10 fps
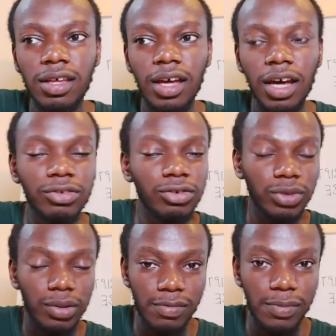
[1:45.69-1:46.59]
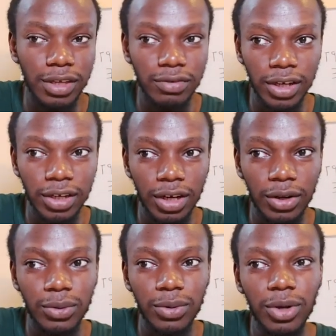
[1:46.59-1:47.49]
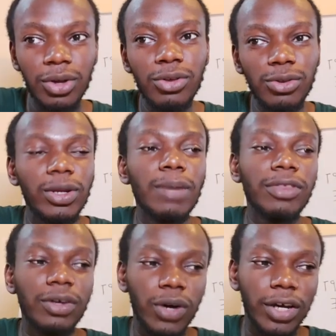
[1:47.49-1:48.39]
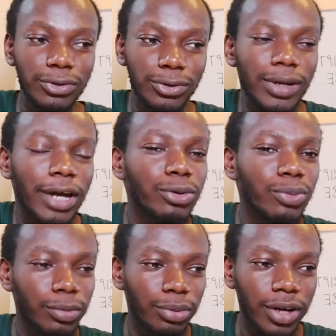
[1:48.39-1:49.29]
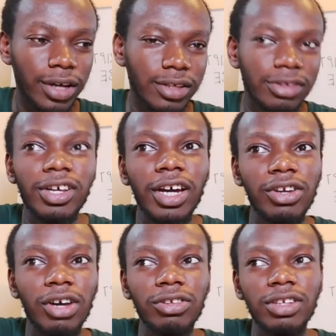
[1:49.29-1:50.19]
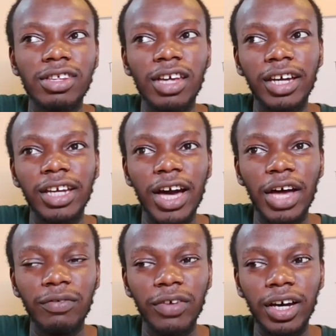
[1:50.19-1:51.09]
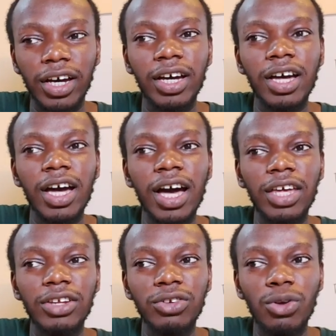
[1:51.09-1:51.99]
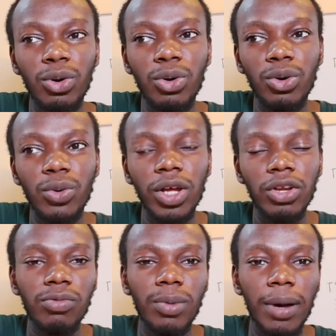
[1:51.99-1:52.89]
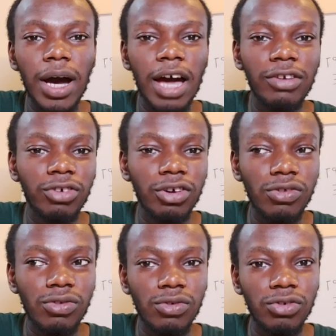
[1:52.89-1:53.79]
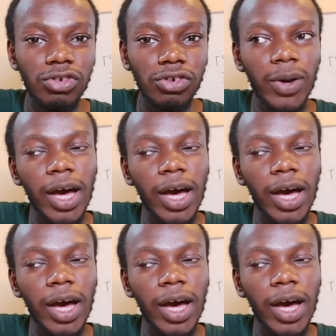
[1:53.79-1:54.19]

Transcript: I don't know what I'm speaking right now. So let me tell you what I know. I know WordPress, I know how to design Canva, I know a little bit about Android Studio.